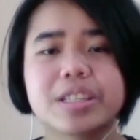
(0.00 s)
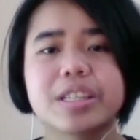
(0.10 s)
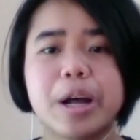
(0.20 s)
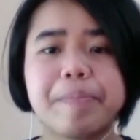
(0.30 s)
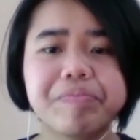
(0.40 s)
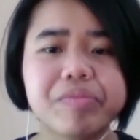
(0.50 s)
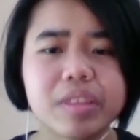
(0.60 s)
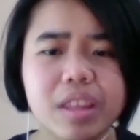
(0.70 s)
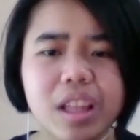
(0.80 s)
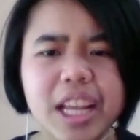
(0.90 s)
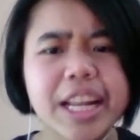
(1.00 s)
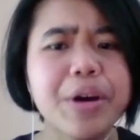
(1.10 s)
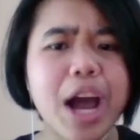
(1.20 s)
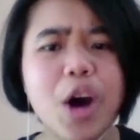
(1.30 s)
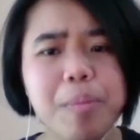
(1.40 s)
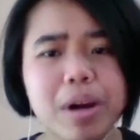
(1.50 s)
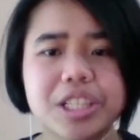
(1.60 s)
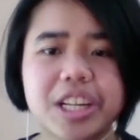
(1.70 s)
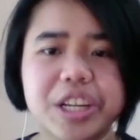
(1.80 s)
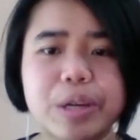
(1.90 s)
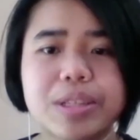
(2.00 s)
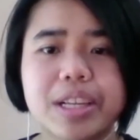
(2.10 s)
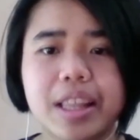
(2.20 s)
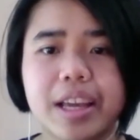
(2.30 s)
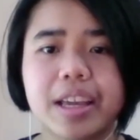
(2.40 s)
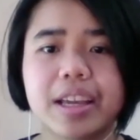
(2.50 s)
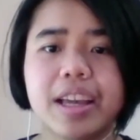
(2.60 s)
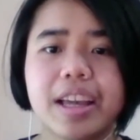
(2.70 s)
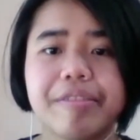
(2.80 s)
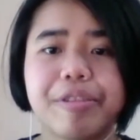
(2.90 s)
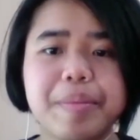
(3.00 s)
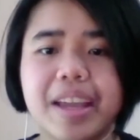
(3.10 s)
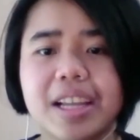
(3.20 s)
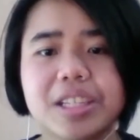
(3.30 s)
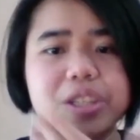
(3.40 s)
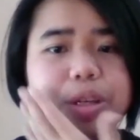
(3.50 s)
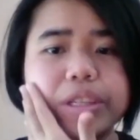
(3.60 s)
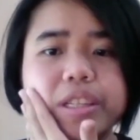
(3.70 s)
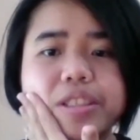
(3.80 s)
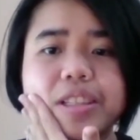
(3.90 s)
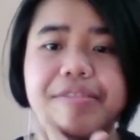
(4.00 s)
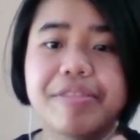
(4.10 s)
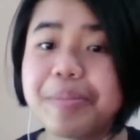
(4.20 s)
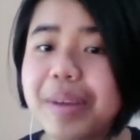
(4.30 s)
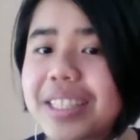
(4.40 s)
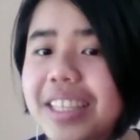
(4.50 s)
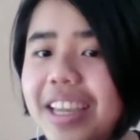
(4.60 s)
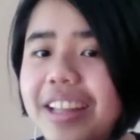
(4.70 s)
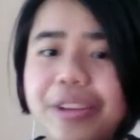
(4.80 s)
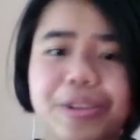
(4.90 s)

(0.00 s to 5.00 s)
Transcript: just um you know how much they're using like for me, I just use it to like for my skin.